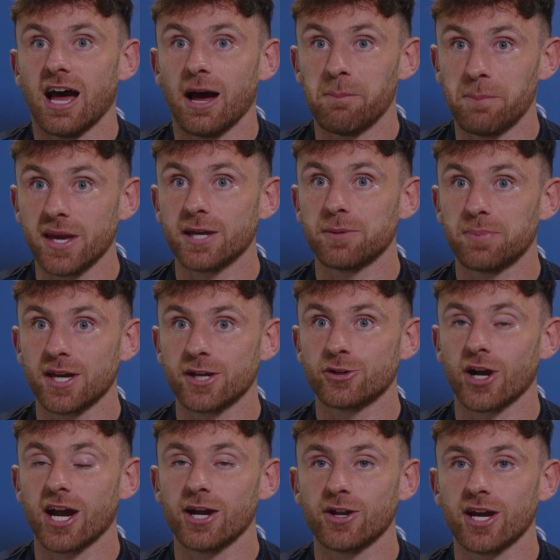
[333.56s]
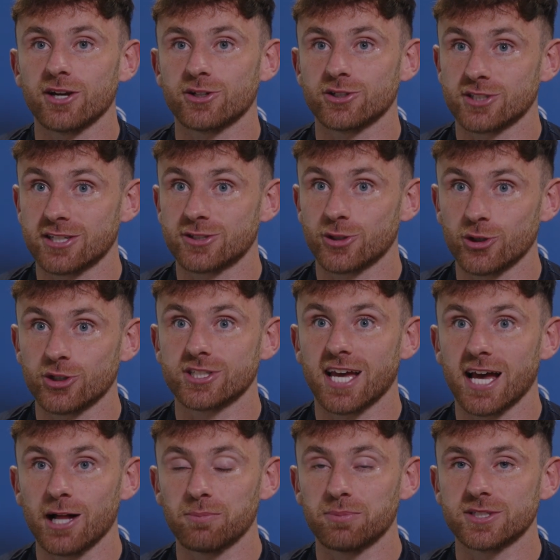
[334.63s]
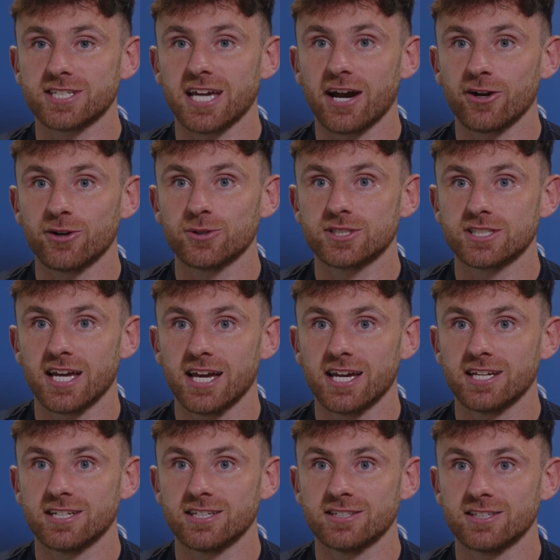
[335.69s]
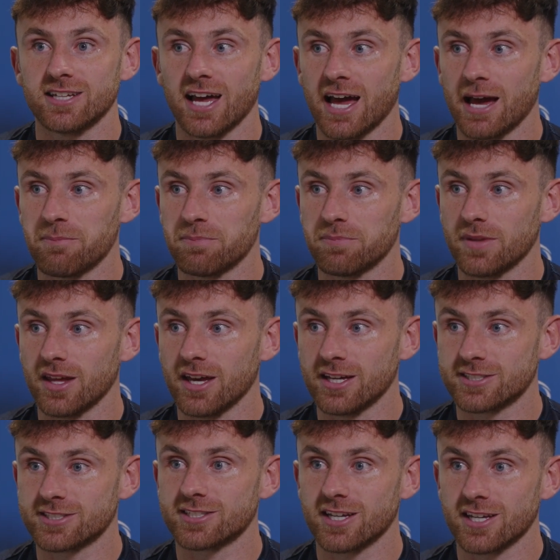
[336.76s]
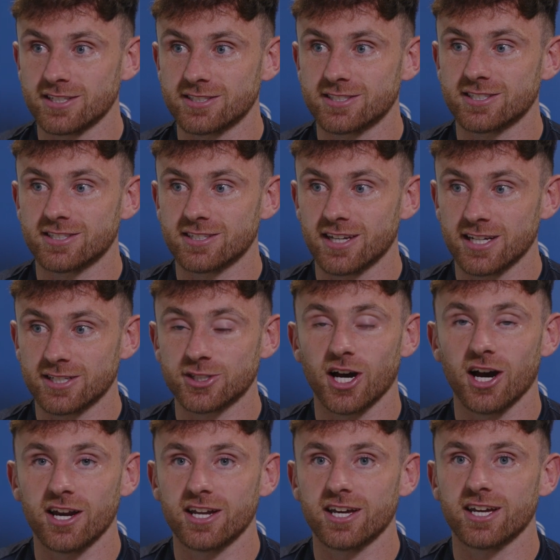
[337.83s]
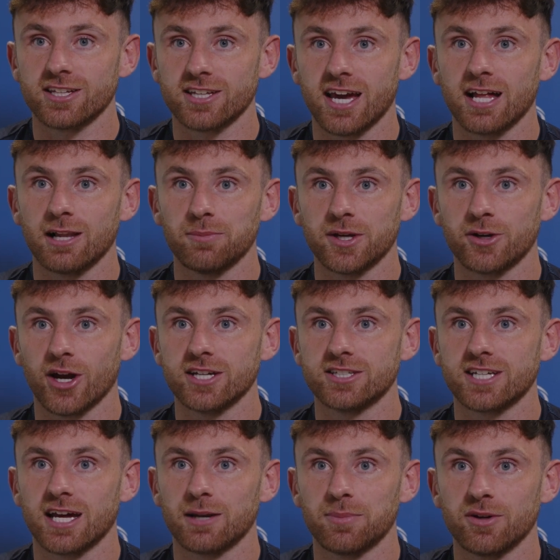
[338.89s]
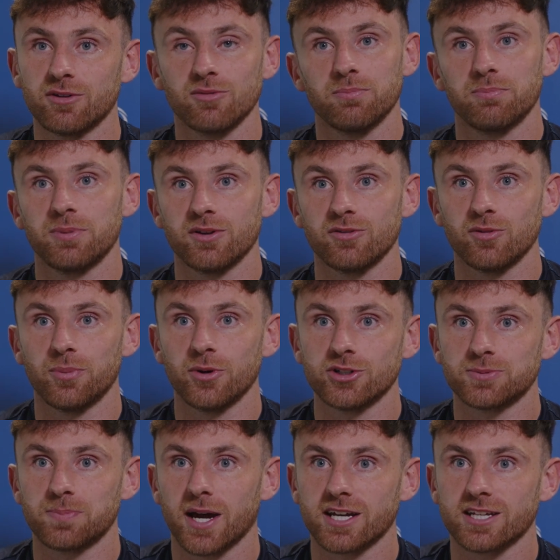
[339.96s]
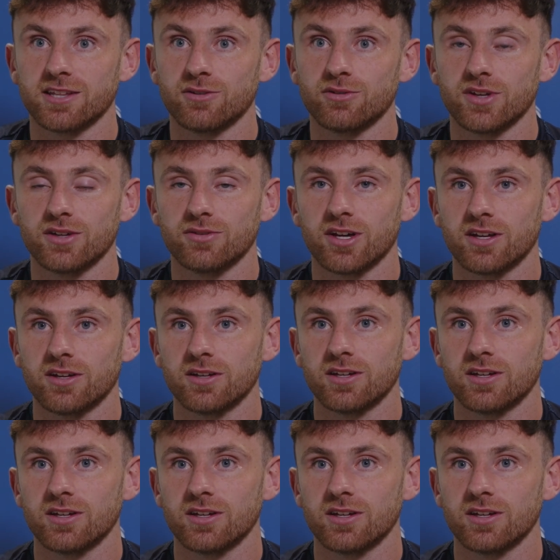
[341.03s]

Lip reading: a big crowd out, because it does help, as Gary was saying, and it's exciting, and yeah, it'll be great to get a bit of a buzz back in the Aviva.